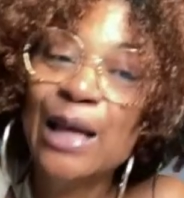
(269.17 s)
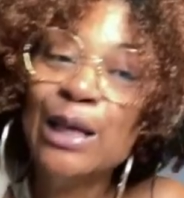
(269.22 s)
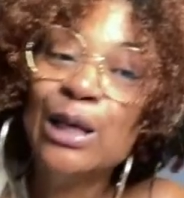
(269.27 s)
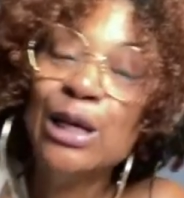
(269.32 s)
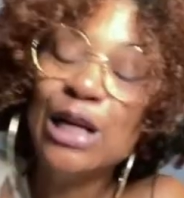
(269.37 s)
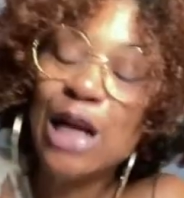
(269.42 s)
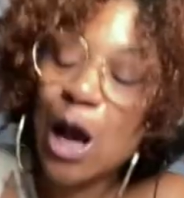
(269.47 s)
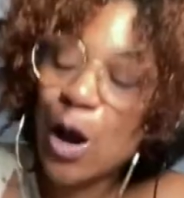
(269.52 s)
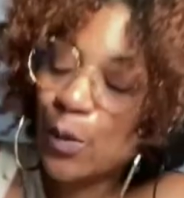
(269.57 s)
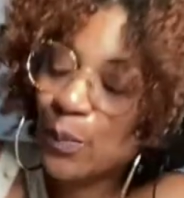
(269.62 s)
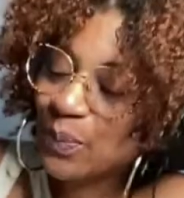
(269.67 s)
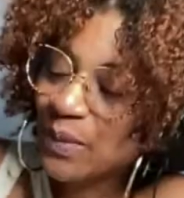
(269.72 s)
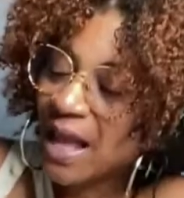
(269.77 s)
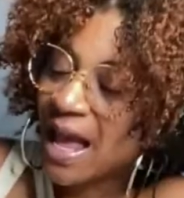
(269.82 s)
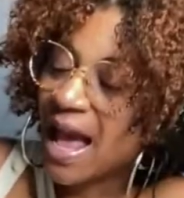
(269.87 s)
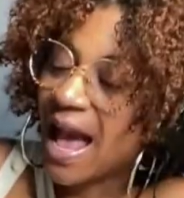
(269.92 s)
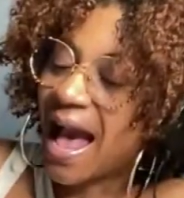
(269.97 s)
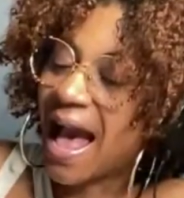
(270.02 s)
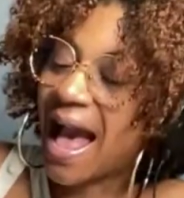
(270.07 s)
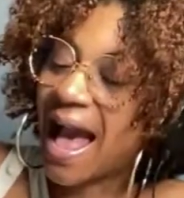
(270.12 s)
You know,
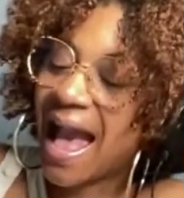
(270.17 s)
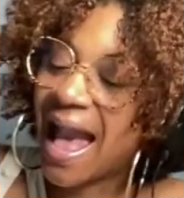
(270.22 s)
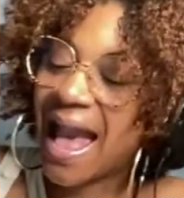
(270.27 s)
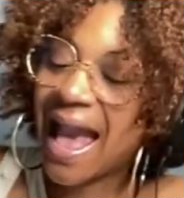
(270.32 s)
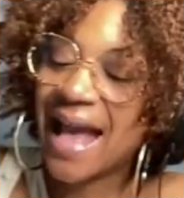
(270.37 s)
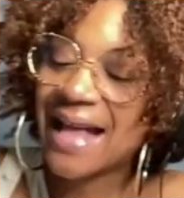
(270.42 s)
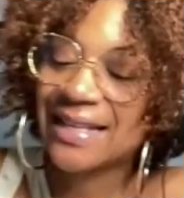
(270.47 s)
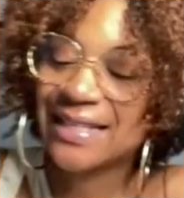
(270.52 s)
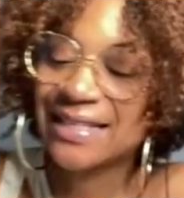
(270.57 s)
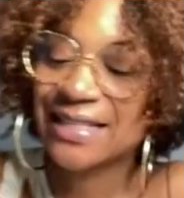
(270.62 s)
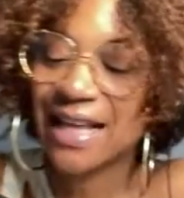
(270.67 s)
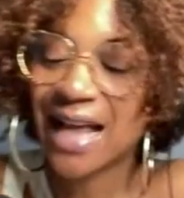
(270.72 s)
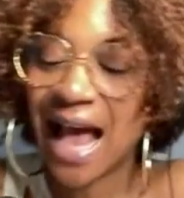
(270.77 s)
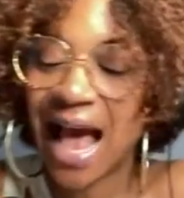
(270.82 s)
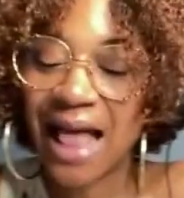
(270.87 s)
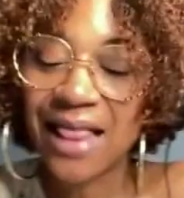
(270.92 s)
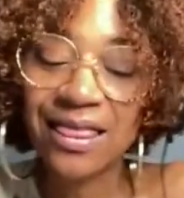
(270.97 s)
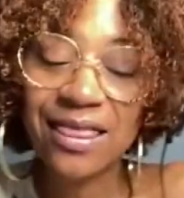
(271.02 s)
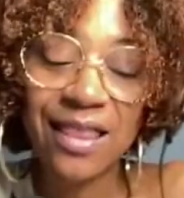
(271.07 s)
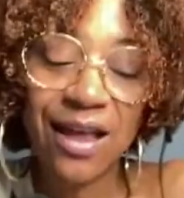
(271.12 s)

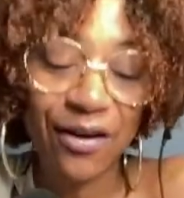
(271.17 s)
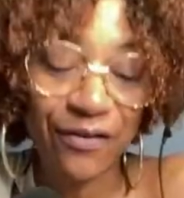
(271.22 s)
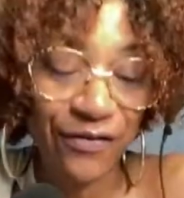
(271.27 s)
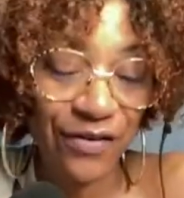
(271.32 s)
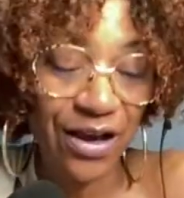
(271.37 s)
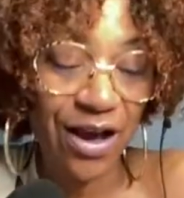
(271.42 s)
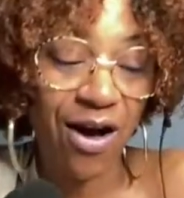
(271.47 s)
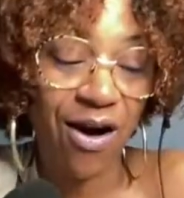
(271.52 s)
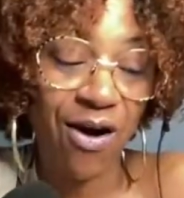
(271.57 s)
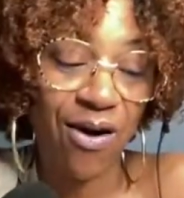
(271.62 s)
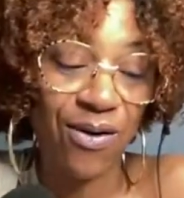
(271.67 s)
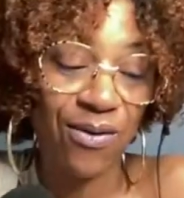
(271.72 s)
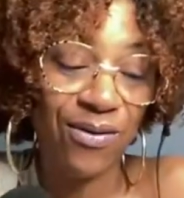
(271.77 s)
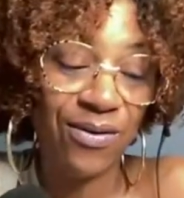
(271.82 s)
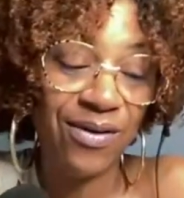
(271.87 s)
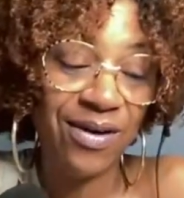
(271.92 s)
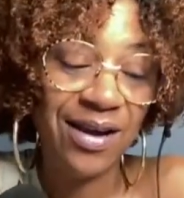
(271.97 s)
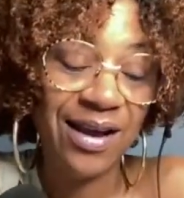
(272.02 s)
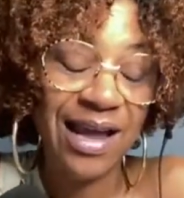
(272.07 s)
I love y'all.